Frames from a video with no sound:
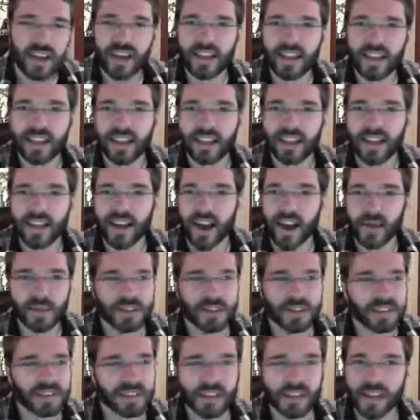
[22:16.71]
And uh, I
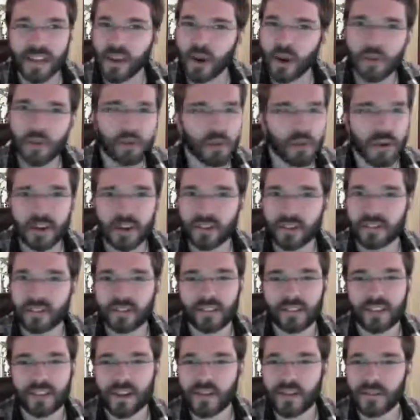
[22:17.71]
would just say go for it.
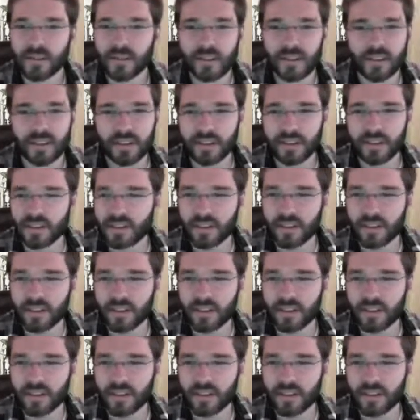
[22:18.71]
You know, you,